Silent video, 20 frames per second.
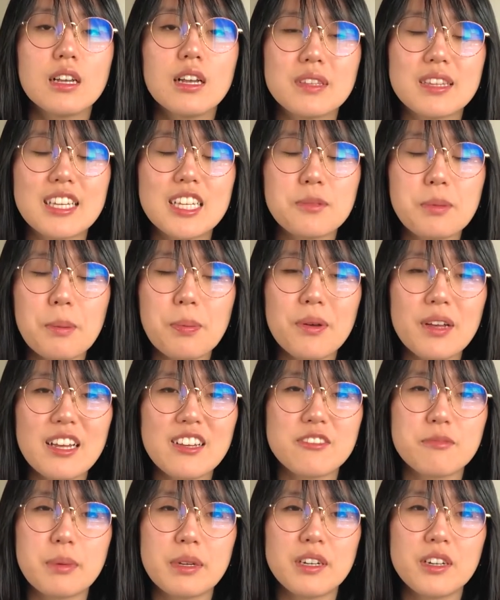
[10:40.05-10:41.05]
These people
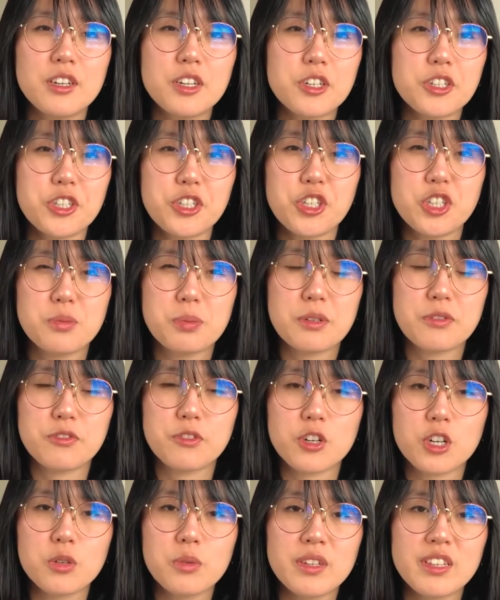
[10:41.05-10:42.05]
have been in your shoes
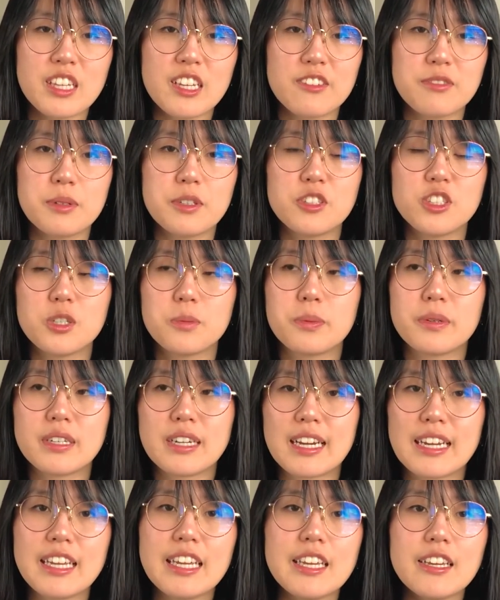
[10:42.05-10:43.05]
before where they've been super
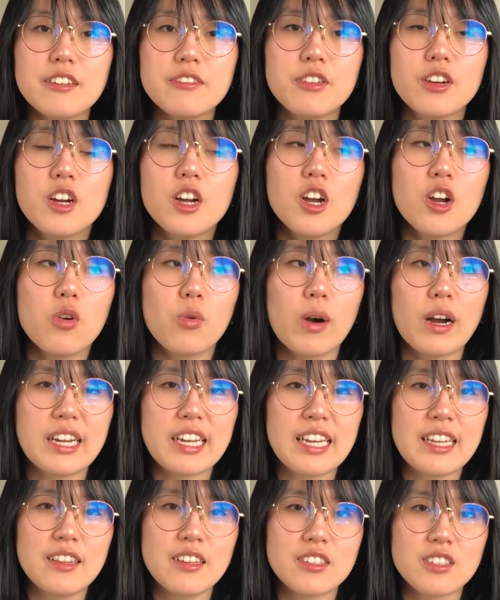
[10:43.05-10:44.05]
naive,
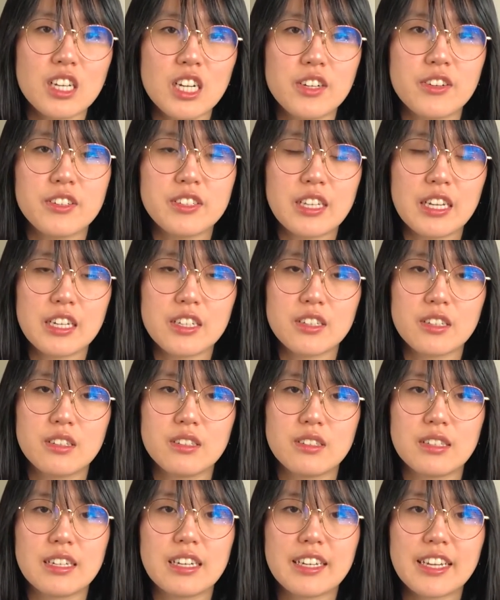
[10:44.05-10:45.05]
walking these
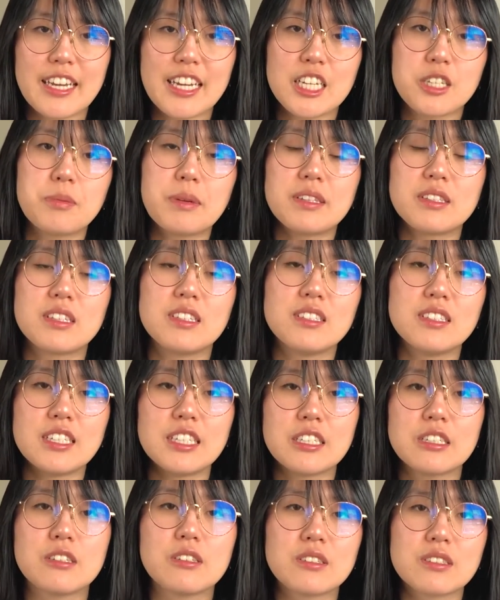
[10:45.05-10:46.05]
conversations and engagements and
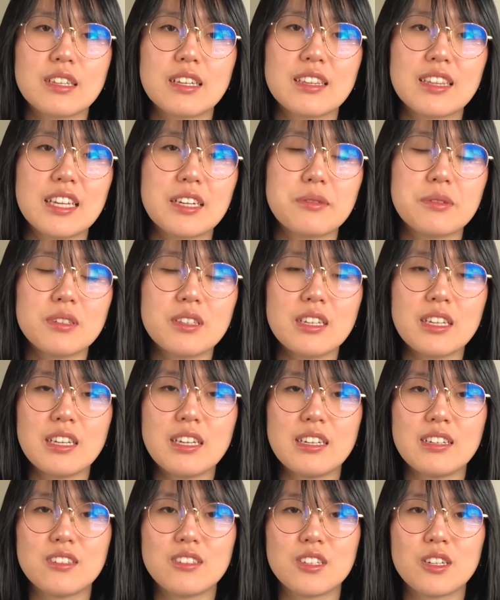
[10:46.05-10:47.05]
deals that they
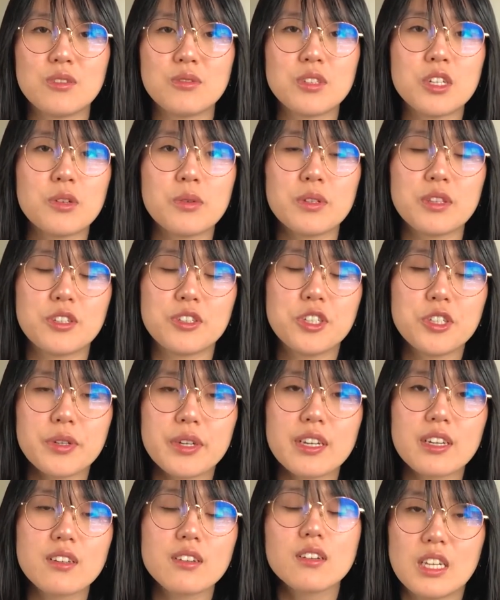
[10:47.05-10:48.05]
really don't know what they're
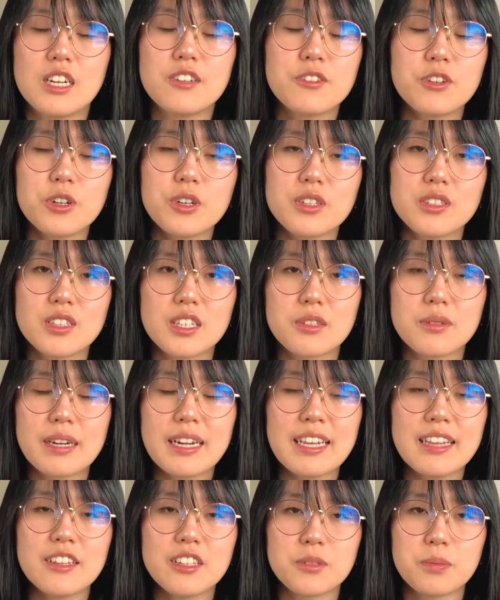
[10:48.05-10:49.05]
doing. Of course, they're
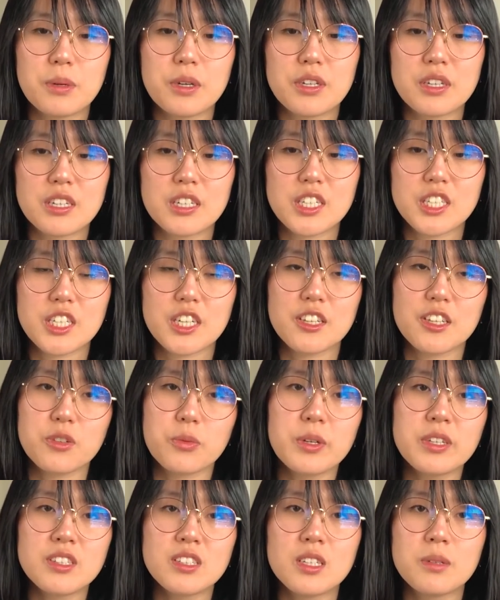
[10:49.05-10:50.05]
writing this book to share their
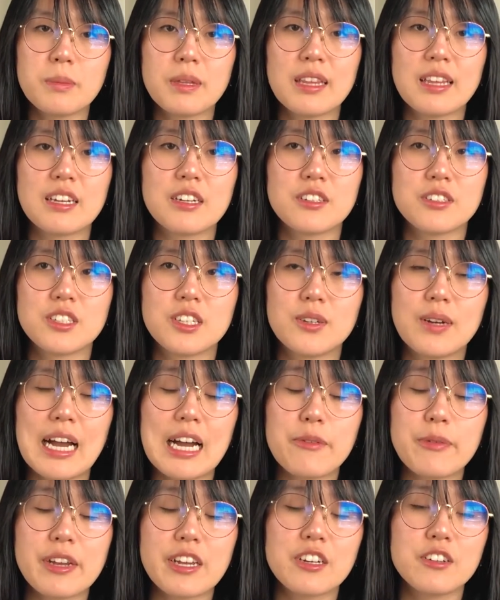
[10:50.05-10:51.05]
wisdom and let us know
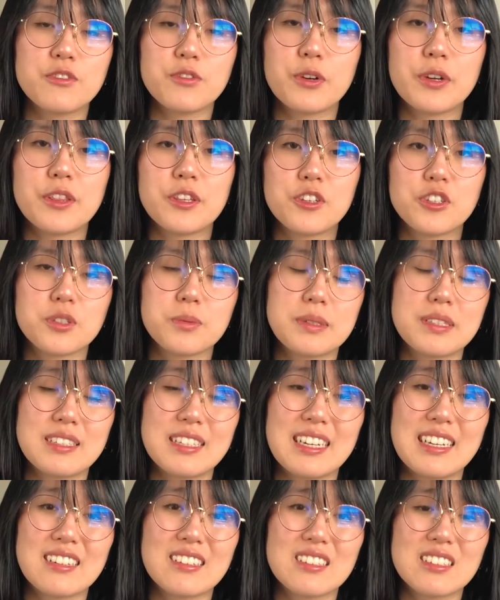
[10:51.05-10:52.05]
how we can avoid those
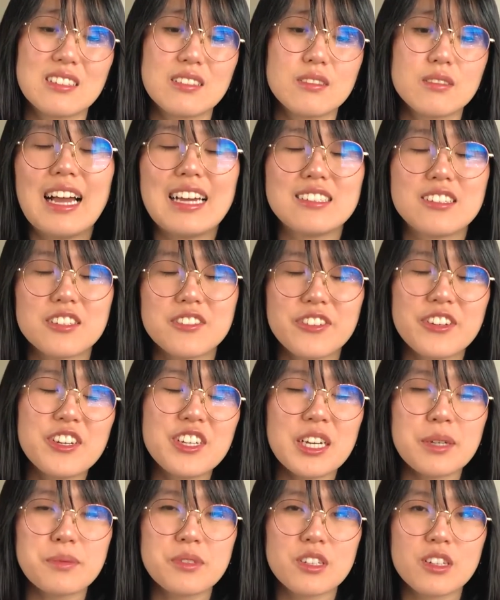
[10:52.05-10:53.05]
mistakes. As this video
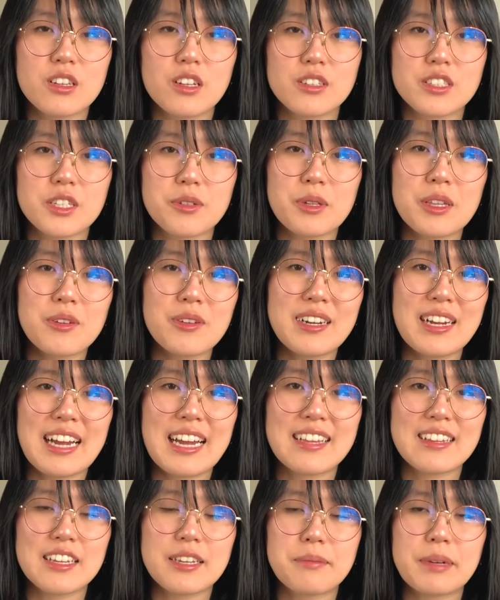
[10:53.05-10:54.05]
comes to a close, I really want to
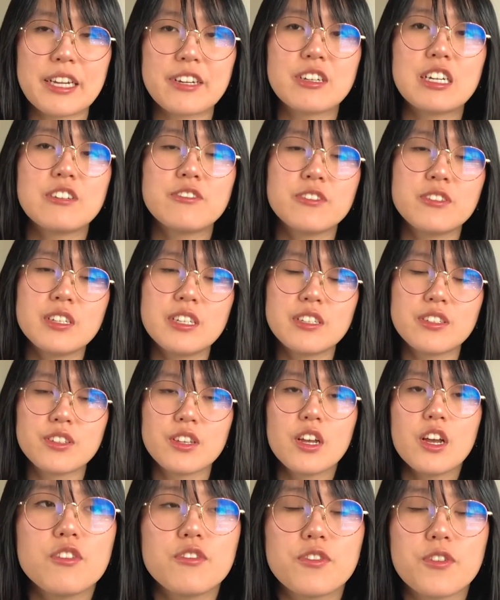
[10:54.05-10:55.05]
highlight my gratefulness
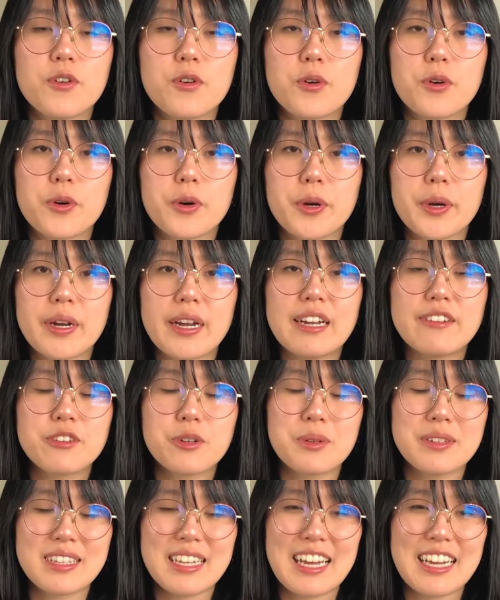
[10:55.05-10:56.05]
for
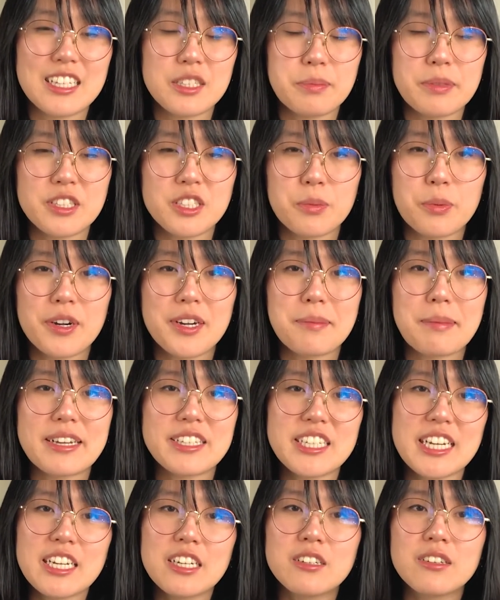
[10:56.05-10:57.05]
everyone that has been supporting my
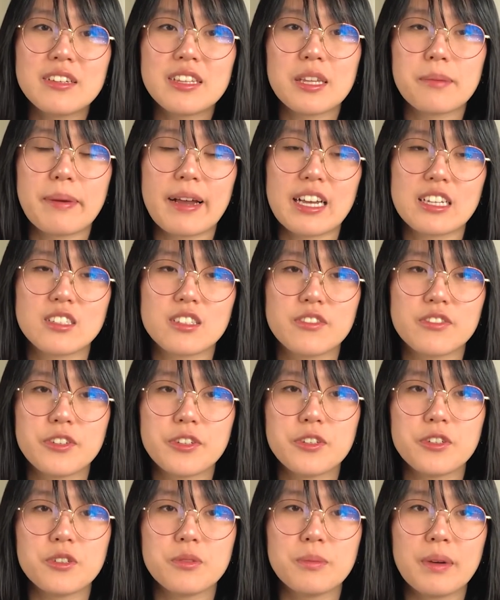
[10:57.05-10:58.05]
channel in the past
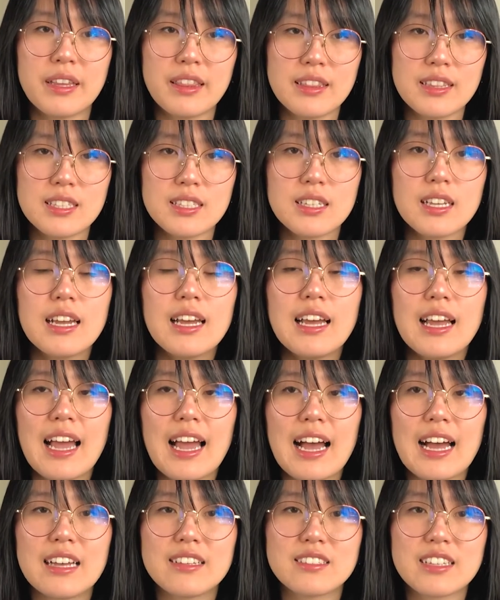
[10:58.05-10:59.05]
few months
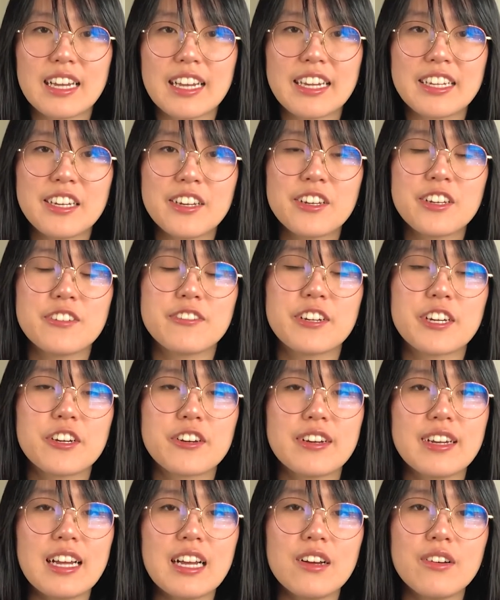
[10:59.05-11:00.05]
as I continue to figure
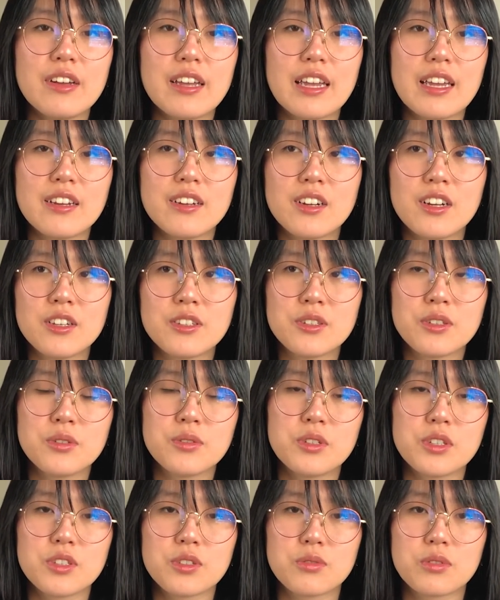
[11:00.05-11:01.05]
it out and also
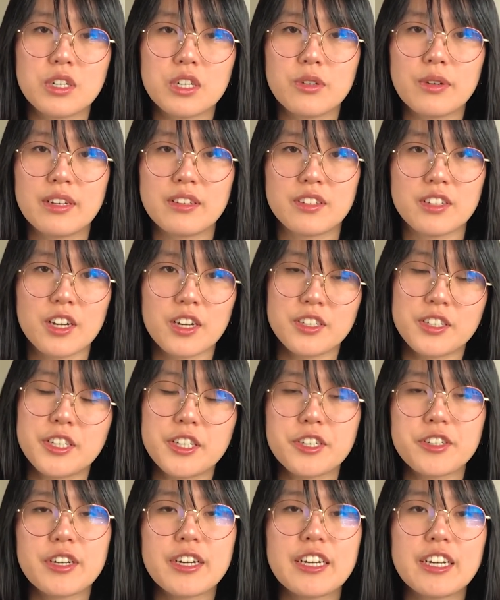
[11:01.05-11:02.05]
just grow as a
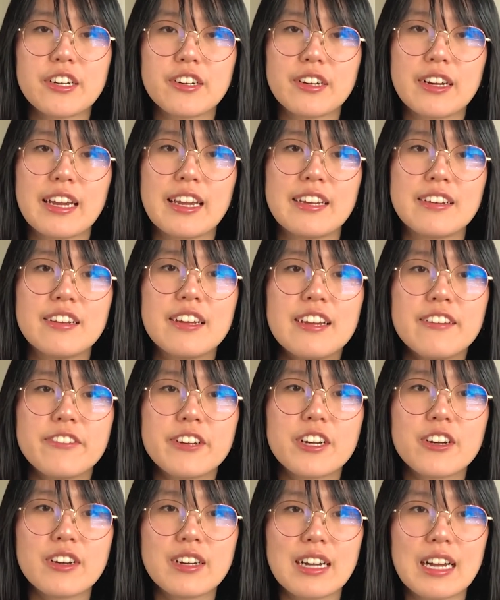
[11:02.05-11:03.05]
content creator and
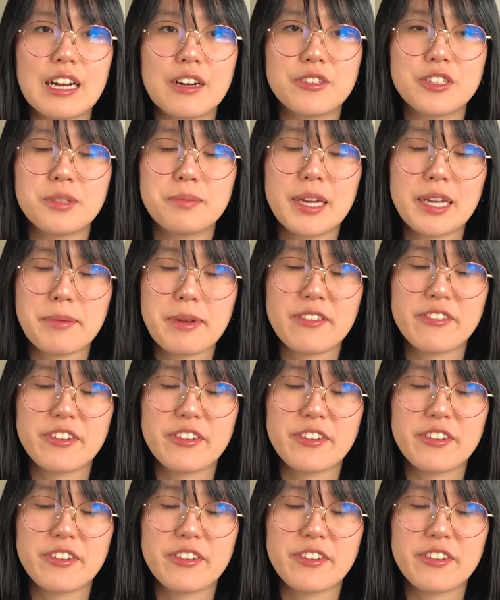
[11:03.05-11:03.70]
figure out how to make my